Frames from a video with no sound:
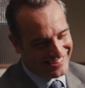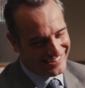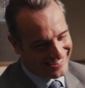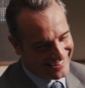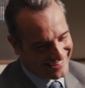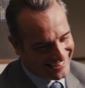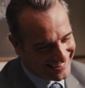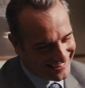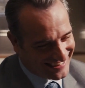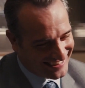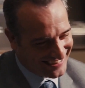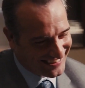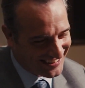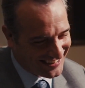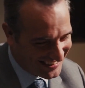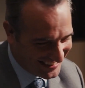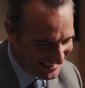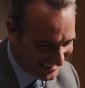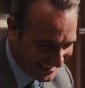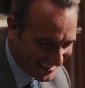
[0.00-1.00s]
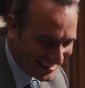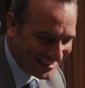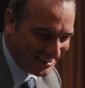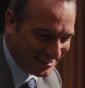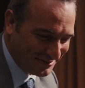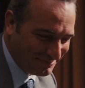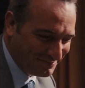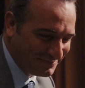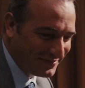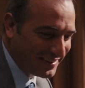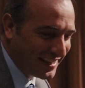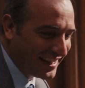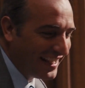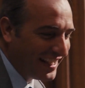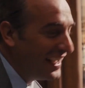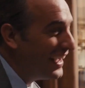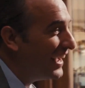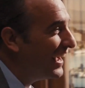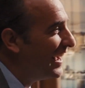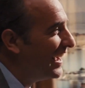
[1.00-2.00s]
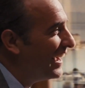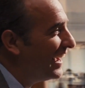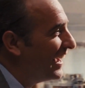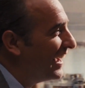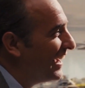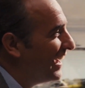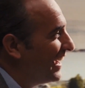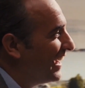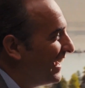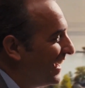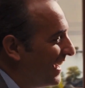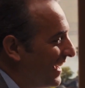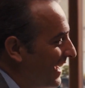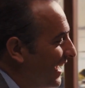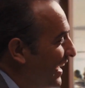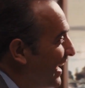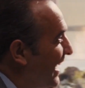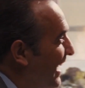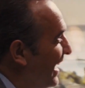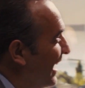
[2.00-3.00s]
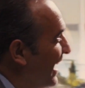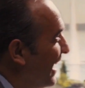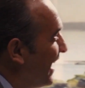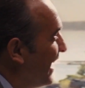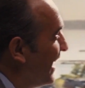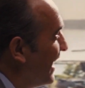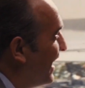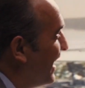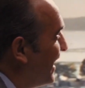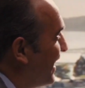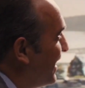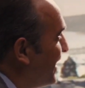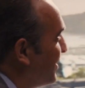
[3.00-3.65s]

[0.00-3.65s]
income for the politicians to use as they please. So how do they